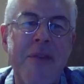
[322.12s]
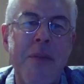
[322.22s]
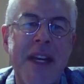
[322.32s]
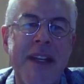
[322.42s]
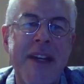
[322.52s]

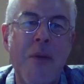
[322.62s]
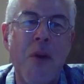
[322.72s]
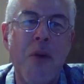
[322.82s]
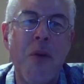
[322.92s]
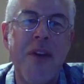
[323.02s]
Everybody I
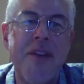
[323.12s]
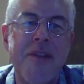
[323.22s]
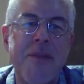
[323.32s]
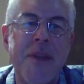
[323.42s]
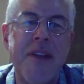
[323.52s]
work with
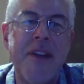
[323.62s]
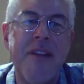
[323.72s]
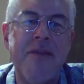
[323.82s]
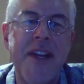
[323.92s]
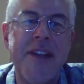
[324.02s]
has been
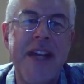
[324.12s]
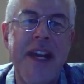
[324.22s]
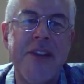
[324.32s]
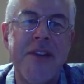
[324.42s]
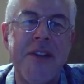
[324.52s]
uh,
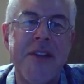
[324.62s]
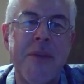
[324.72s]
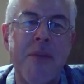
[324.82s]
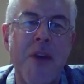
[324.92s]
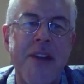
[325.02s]
fantastic,
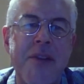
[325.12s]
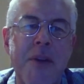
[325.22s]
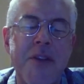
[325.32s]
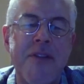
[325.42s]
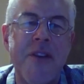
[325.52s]
just the
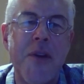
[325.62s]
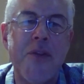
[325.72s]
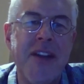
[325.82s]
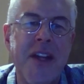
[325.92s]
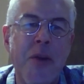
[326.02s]
brightest bunch of
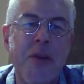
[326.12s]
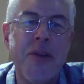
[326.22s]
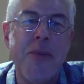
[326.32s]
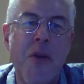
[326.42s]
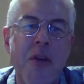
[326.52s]
folks, not only
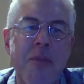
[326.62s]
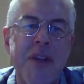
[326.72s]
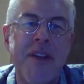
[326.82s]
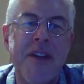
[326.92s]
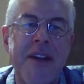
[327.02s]
smart,
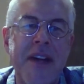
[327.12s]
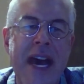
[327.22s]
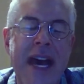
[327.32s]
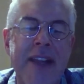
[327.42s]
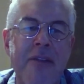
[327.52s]
but uh,
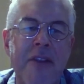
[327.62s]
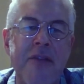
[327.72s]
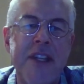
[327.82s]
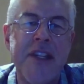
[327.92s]
high level of